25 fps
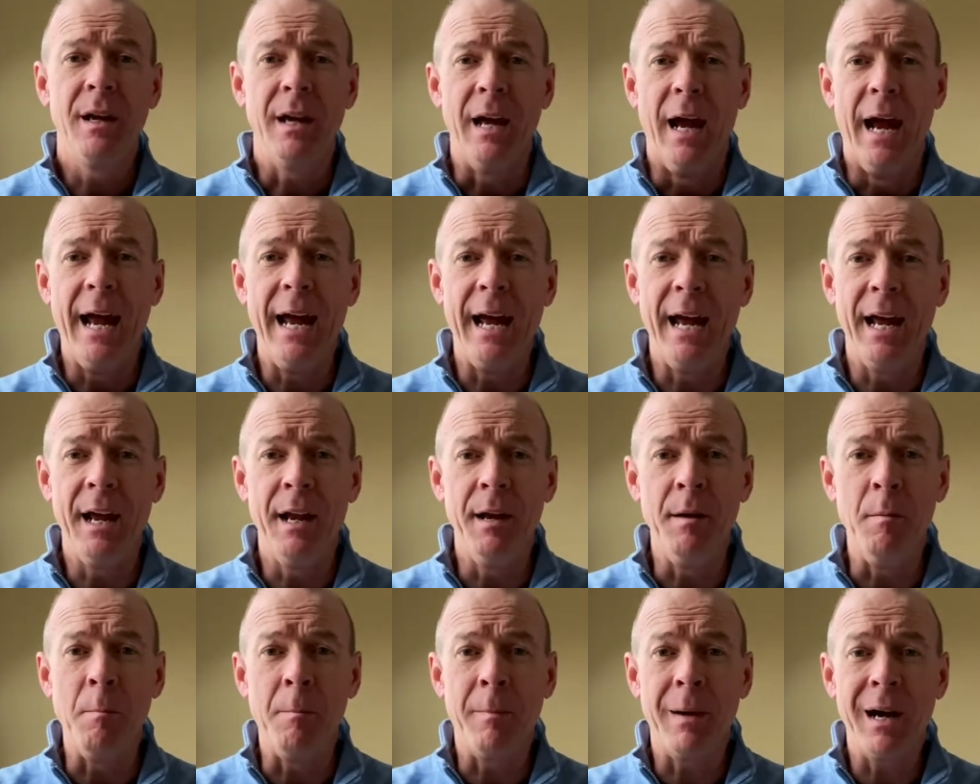
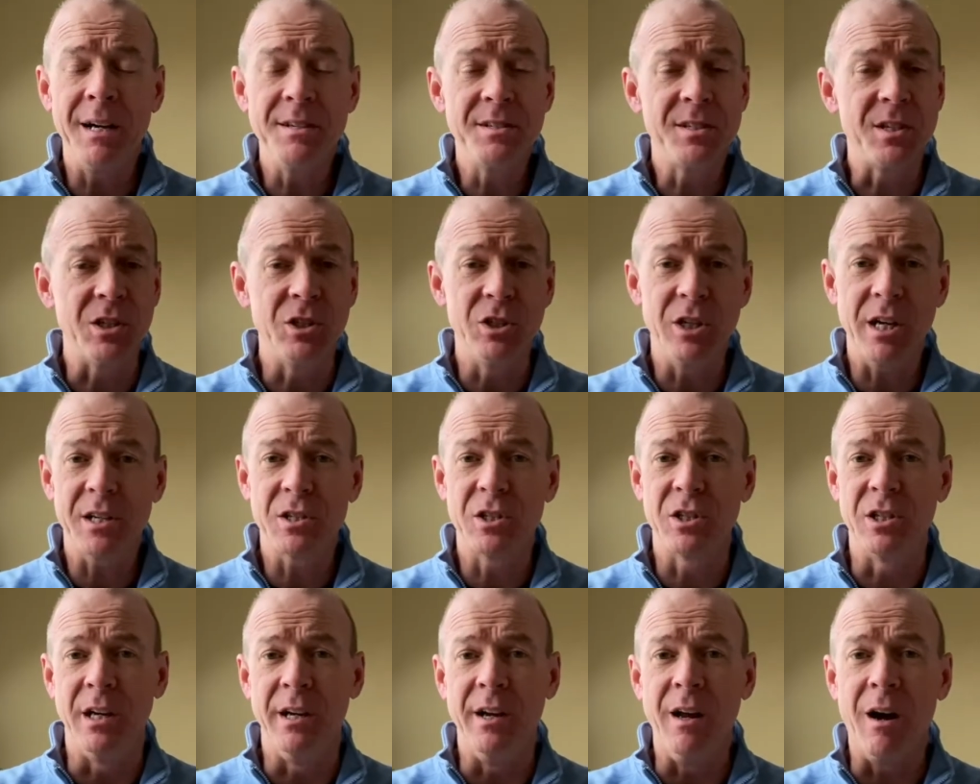And my
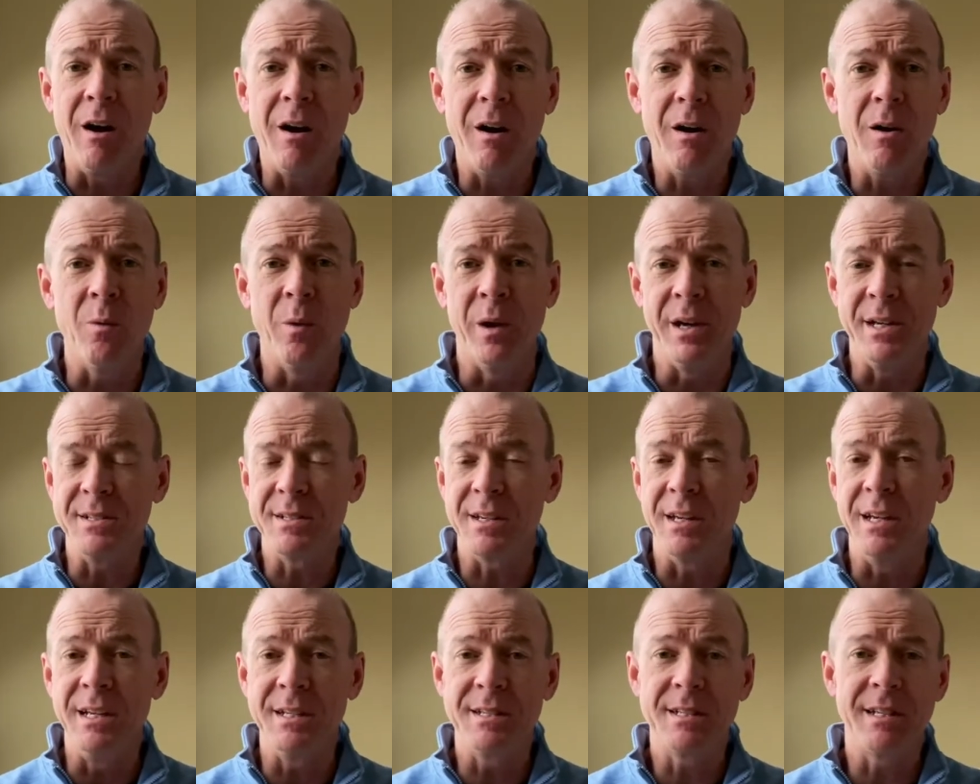suggestion always
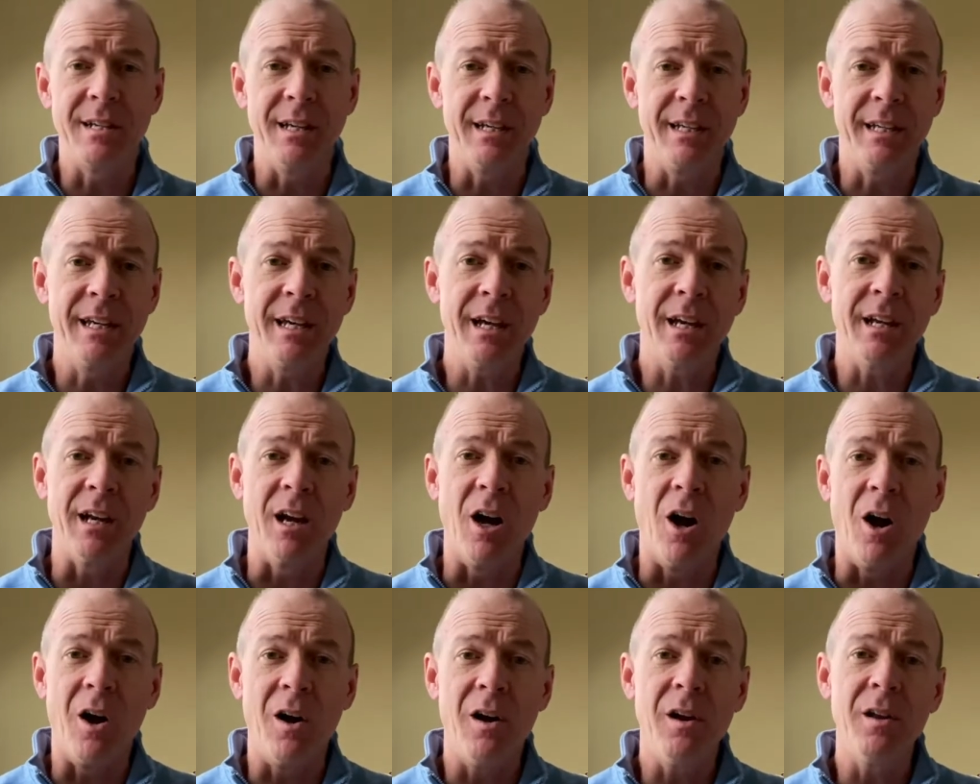is to get
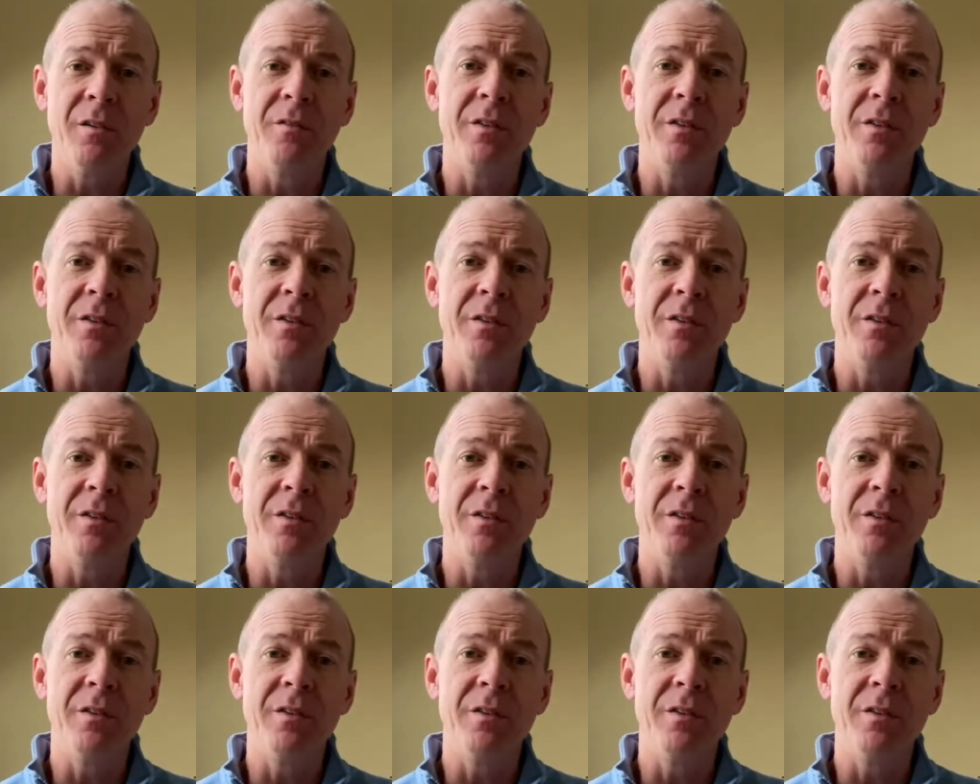all of